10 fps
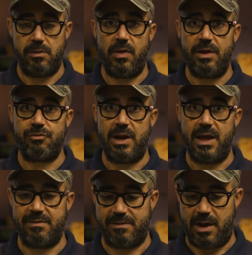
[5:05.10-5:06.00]
So that's really
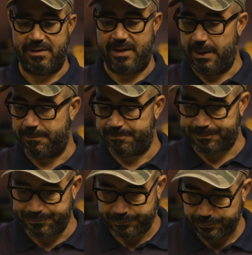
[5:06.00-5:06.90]
exciting.
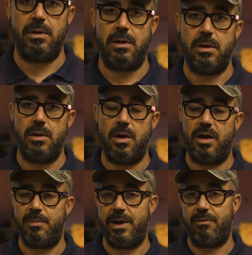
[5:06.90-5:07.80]
You
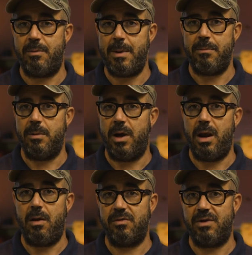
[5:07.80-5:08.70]
guys might not remember, but a
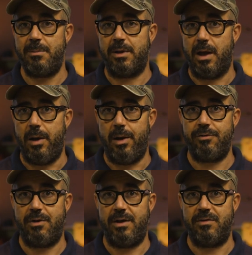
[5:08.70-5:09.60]
long time ago I
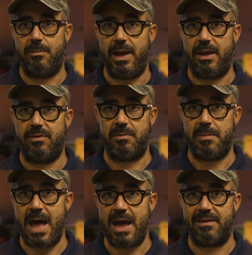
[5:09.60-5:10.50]
tried to make some
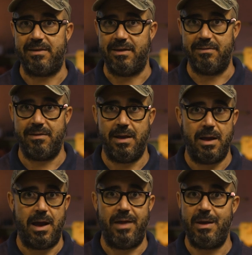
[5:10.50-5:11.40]
axes
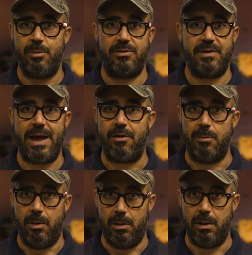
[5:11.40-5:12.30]
and they were
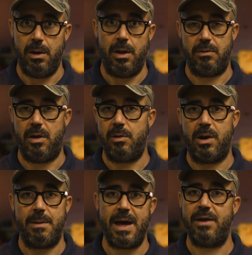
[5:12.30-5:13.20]
terrible. The only one
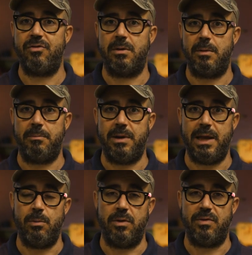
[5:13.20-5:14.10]
I managed to
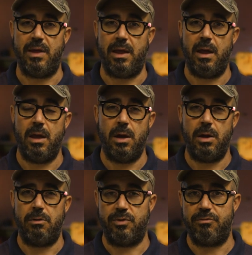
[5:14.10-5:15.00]
complete was the,
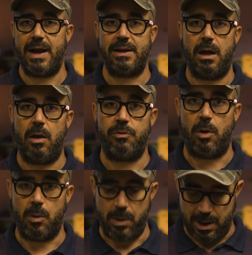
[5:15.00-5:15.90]
was the Ragnar
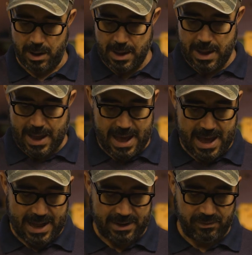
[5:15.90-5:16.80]
Lothbrok one.
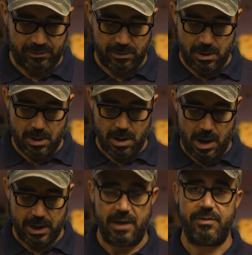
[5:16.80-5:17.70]
And
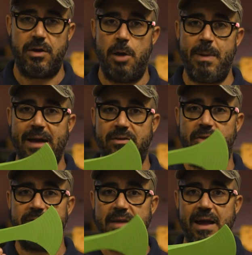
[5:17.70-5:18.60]
I'd like to go back to
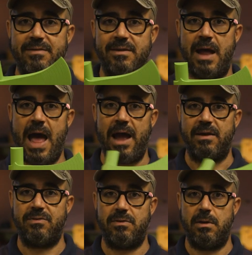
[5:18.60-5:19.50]
the Saxon
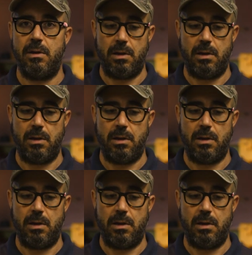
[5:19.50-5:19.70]
axe